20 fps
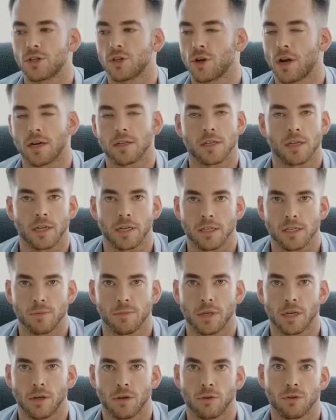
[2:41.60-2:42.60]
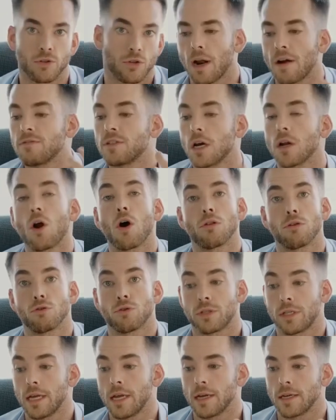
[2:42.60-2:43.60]
so you guys can get some giggles. But I've done all
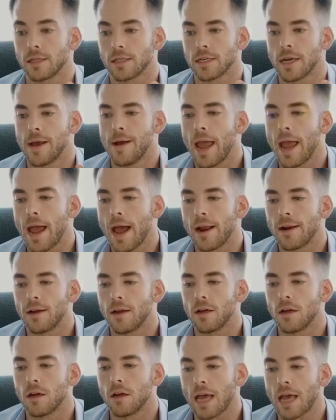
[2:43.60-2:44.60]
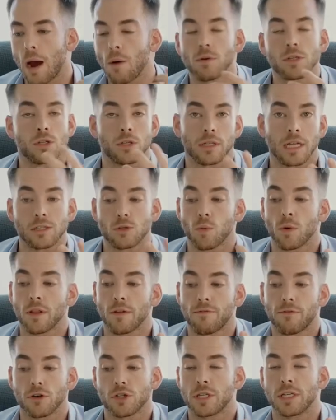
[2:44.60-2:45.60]
those things. And that's one of the
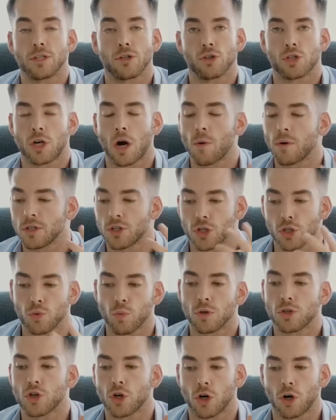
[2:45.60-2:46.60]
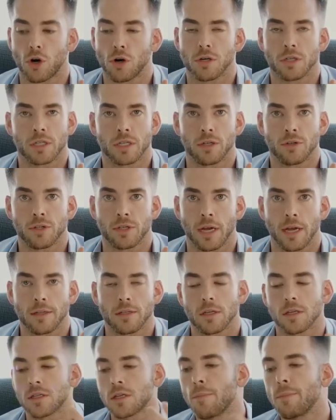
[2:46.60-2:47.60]
first things you start with, is just what's your current skill
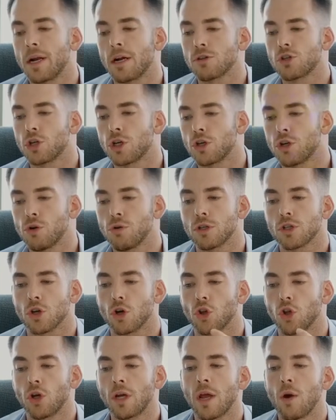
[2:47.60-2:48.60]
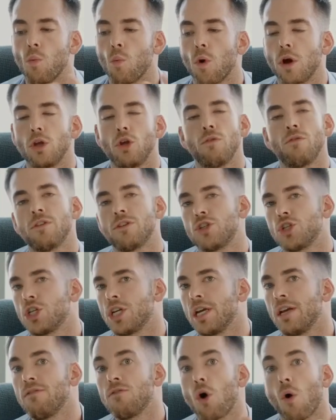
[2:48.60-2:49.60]
sets. Something else you can do is look at what you've
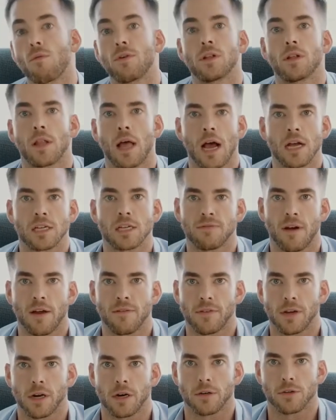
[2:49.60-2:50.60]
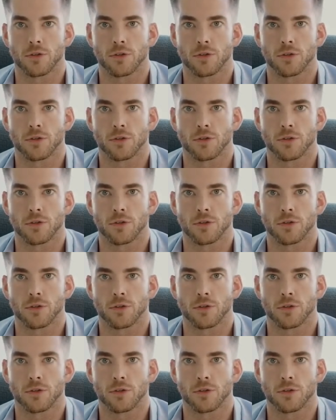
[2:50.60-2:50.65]
achieved over the last 5 years.